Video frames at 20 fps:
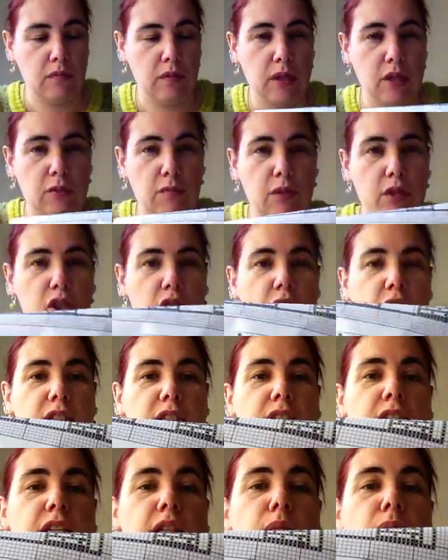each of my charts
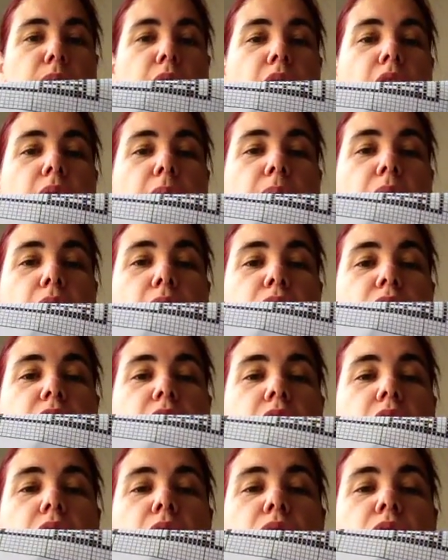has little
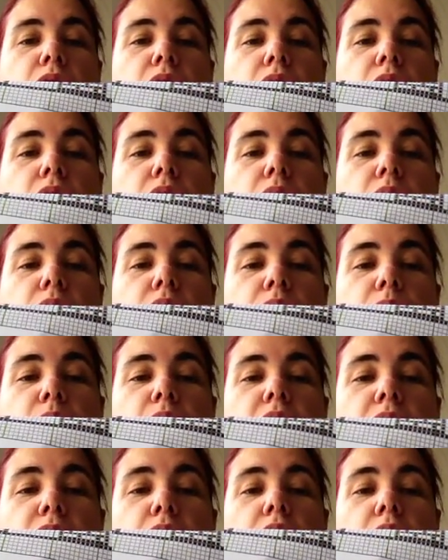post-it notes on with
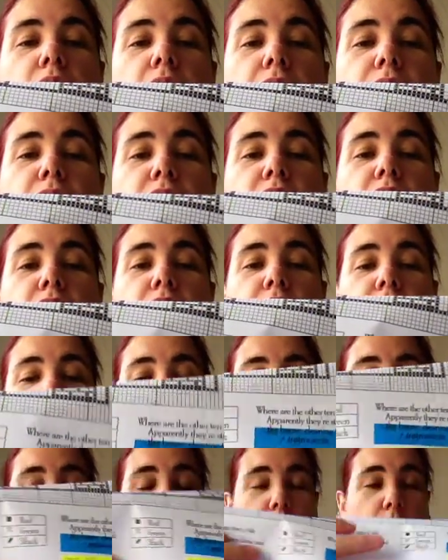what I've got left to
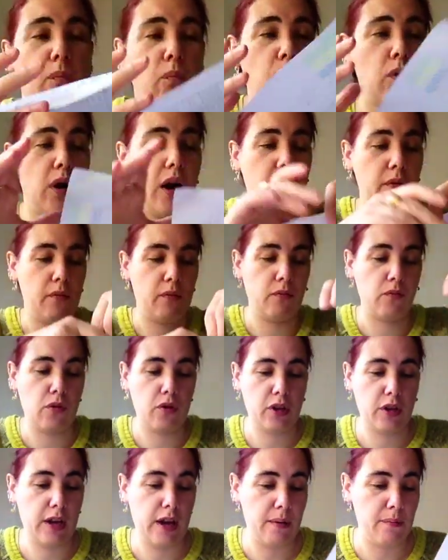stitch,
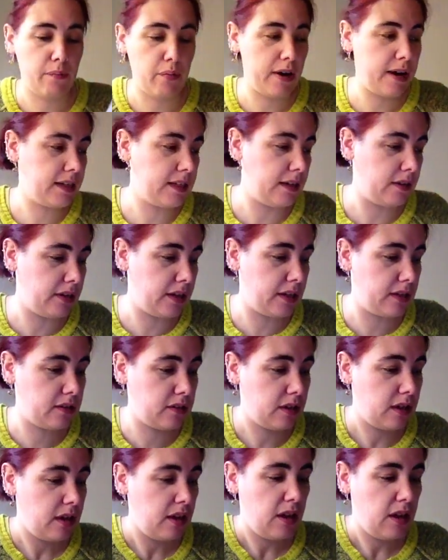what the breakdown is.